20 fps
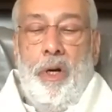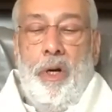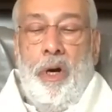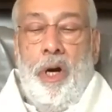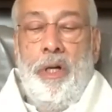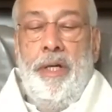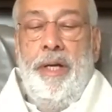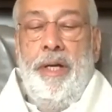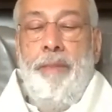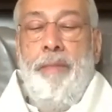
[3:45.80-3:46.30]

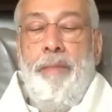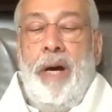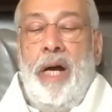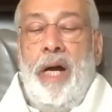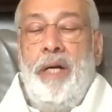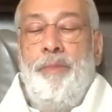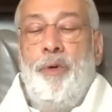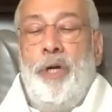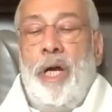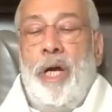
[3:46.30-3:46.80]

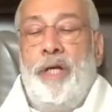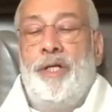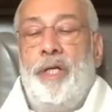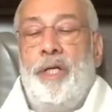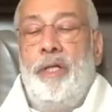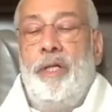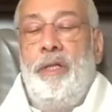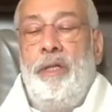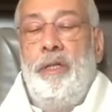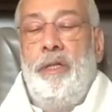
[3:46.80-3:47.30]
On-demand
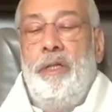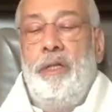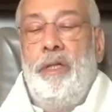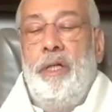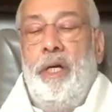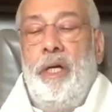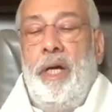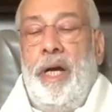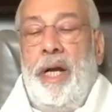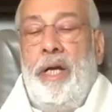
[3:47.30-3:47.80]
production
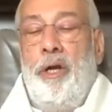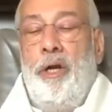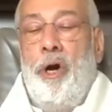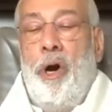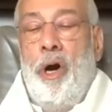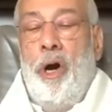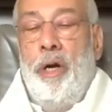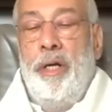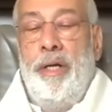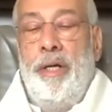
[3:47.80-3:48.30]
and
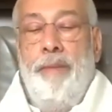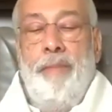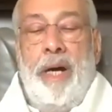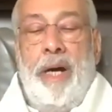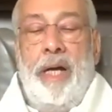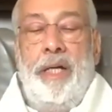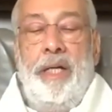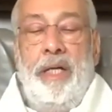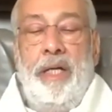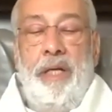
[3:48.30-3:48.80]

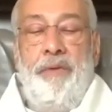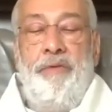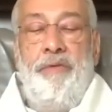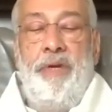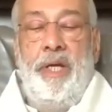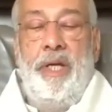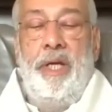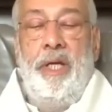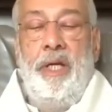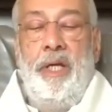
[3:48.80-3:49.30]
on-demand
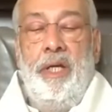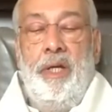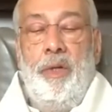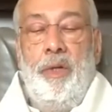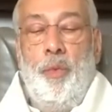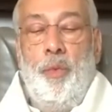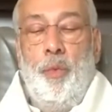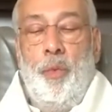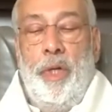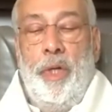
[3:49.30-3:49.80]
delivery
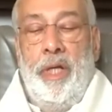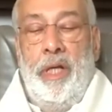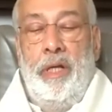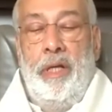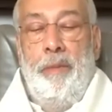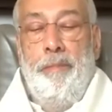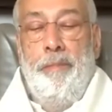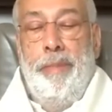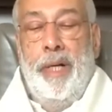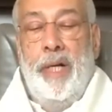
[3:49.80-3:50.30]

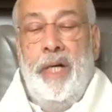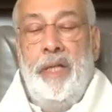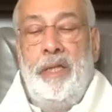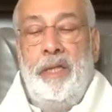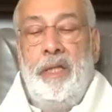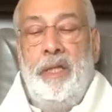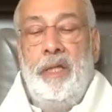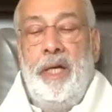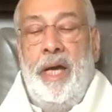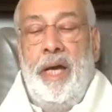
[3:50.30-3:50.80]
will
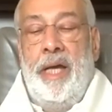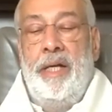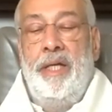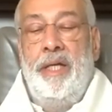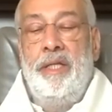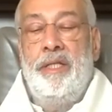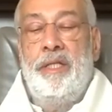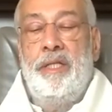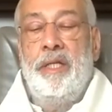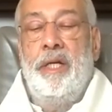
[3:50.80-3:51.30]
birth an
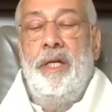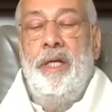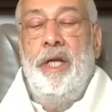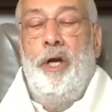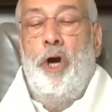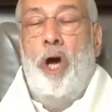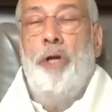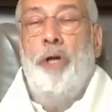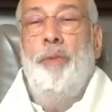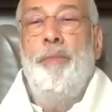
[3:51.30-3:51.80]
instant
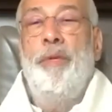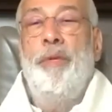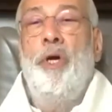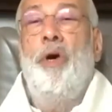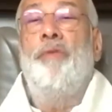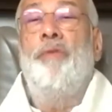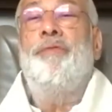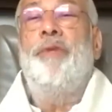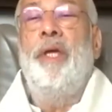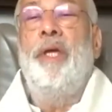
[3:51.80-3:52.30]
economy
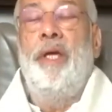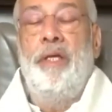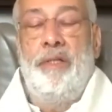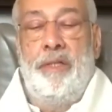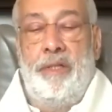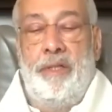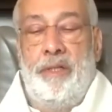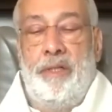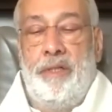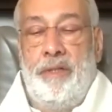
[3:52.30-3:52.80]
of
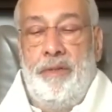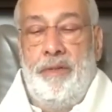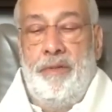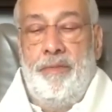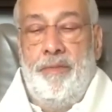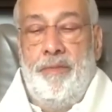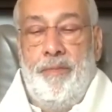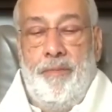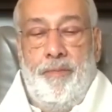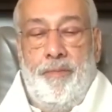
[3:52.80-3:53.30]
things.
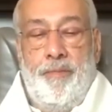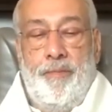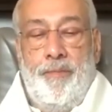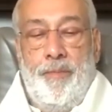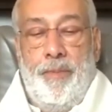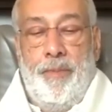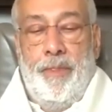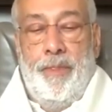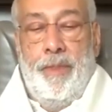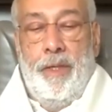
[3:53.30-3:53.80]

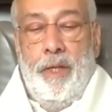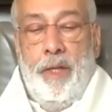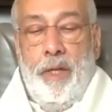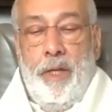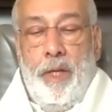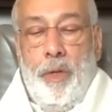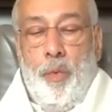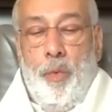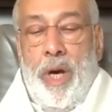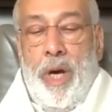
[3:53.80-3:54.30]

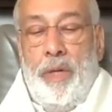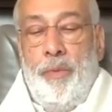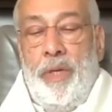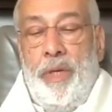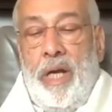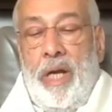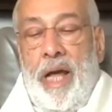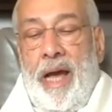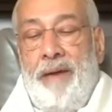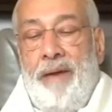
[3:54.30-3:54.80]
One
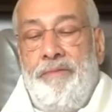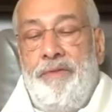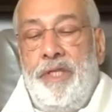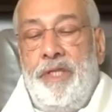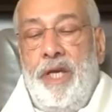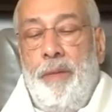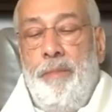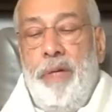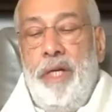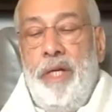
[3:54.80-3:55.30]
will have
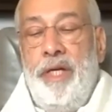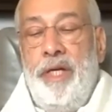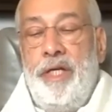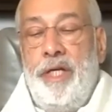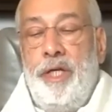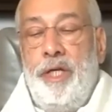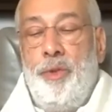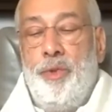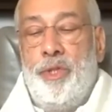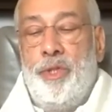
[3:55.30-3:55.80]
the
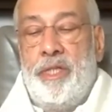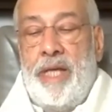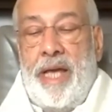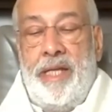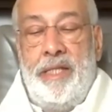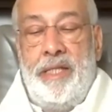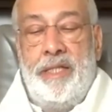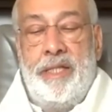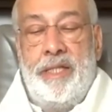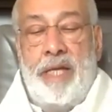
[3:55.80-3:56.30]
ability to
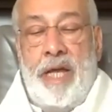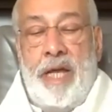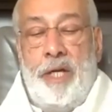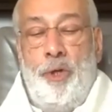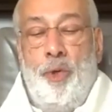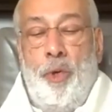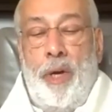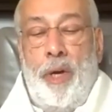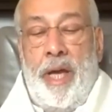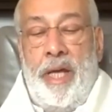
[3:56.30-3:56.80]
sense
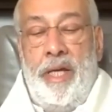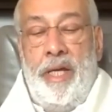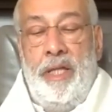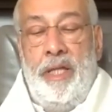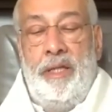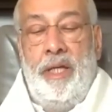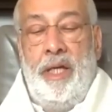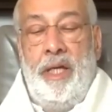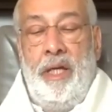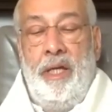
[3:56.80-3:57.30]
and know
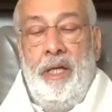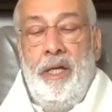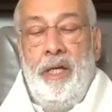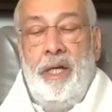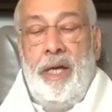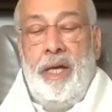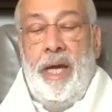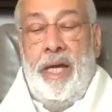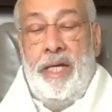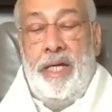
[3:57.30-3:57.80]
anything,
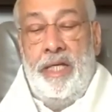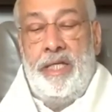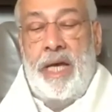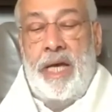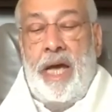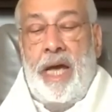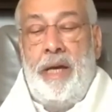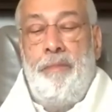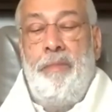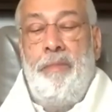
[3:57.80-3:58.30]

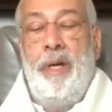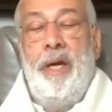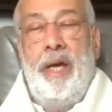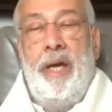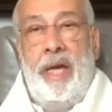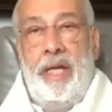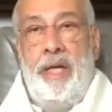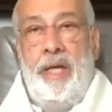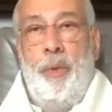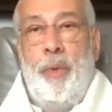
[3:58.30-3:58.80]
anytime,
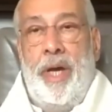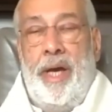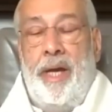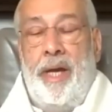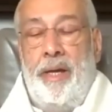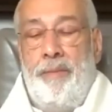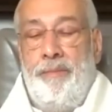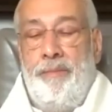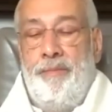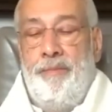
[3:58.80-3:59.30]
anywhere